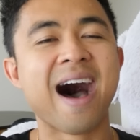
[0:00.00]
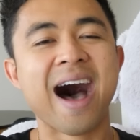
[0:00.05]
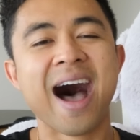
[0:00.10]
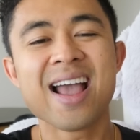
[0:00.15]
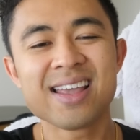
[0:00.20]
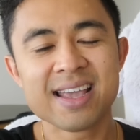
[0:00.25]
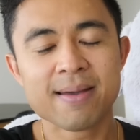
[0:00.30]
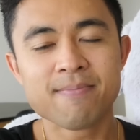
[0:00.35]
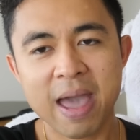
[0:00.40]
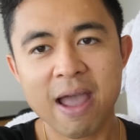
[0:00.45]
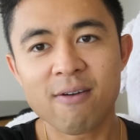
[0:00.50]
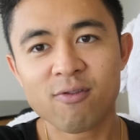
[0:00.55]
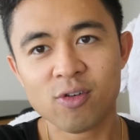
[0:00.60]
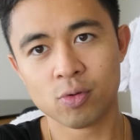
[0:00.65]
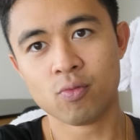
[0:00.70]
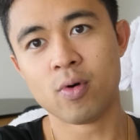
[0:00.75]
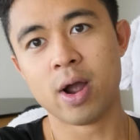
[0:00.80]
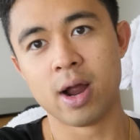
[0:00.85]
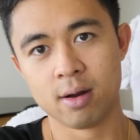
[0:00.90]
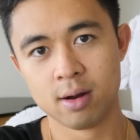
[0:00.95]
I am
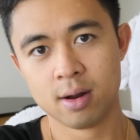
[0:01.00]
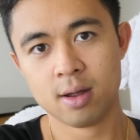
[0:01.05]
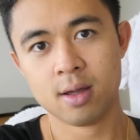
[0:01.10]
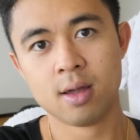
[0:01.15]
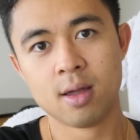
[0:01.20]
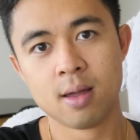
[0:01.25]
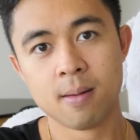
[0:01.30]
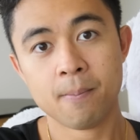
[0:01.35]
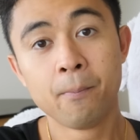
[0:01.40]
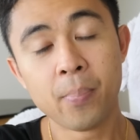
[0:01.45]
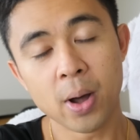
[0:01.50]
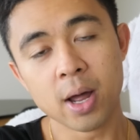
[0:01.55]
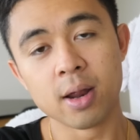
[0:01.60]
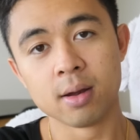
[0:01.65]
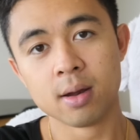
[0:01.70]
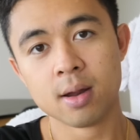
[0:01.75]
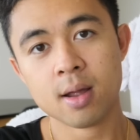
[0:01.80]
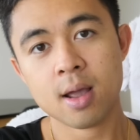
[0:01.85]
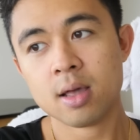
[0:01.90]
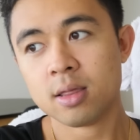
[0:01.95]
everywhere.
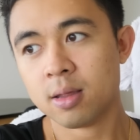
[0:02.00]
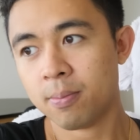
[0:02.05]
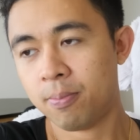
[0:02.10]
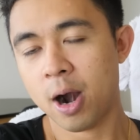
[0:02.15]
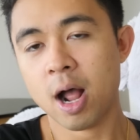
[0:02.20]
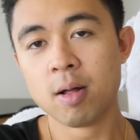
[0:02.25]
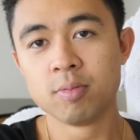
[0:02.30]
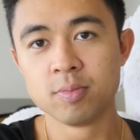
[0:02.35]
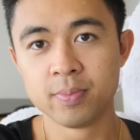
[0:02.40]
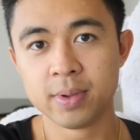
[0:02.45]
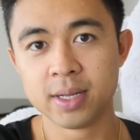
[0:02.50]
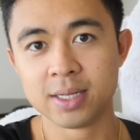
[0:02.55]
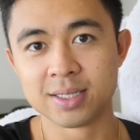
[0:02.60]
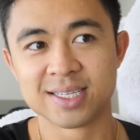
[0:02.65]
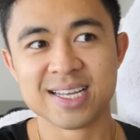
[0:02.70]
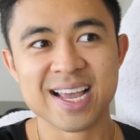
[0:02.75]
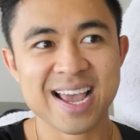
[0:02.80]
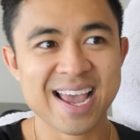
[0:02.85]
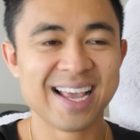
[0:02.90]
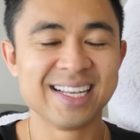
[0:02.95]
But the problem
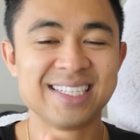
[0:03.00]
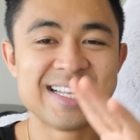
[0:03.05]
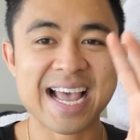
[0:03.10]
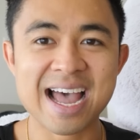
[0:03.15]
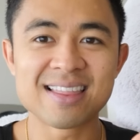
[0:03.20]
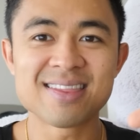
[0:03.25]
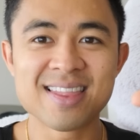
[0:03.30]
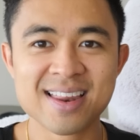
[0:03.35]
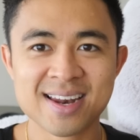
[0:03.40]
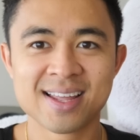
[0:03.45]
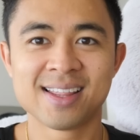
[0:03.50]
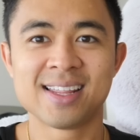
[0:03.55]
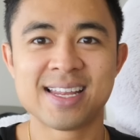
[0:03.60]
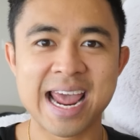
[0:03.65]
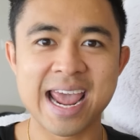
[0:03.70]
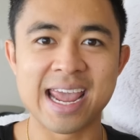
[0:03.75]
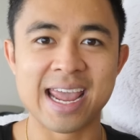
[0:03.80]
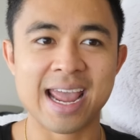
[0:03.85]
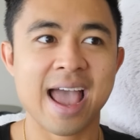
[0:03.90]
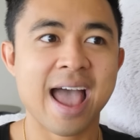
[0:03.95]
is, is at the end of the
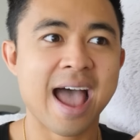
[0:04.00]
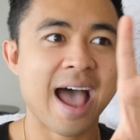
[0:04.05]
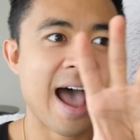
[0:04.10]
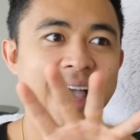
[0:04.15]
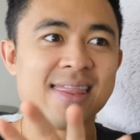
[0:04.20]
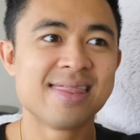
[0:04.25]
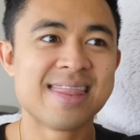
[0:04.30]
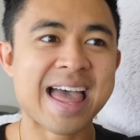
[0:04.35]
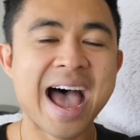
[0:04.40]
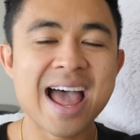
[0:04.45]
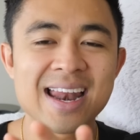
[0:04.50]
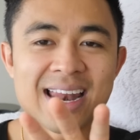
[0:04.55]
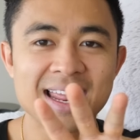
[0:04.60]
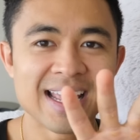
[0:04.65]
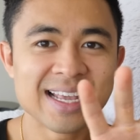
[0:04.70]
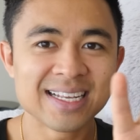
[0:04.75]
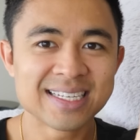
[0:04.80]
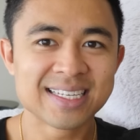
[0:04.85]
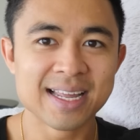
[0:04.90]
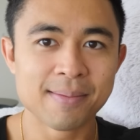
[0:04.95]
day, that
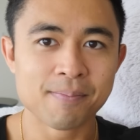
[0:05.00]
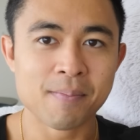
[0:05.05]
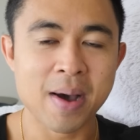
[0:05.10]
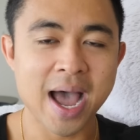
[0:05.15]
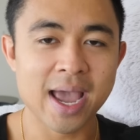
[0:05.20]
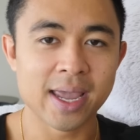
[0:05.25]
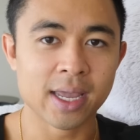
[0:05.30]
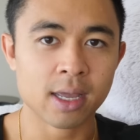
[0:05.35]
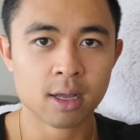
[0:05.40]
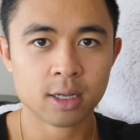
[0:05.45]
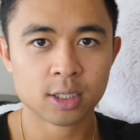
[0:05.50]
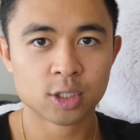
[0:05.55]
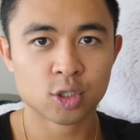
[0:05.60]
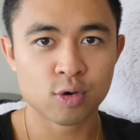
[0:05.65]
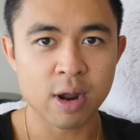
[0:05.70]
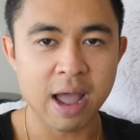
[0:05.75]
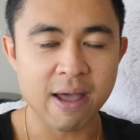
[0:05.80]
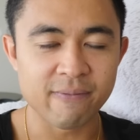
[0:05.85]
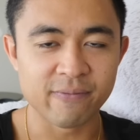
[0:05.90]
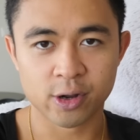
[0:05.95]
isn't my
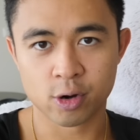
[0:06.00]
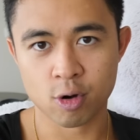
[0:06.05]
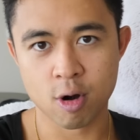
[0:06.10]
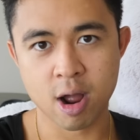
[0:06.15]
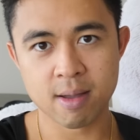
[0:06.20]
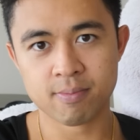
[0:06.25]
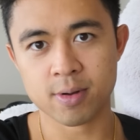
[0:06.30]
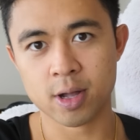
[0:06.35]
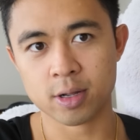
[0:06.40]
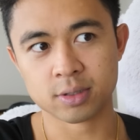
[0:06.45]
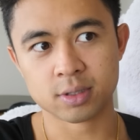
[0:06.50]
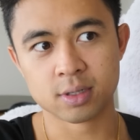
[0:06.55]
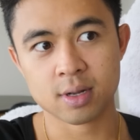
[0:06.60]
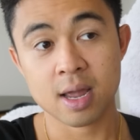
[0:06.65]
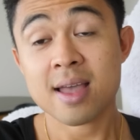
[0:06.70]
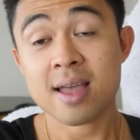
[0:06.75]
traffic or eyeballs.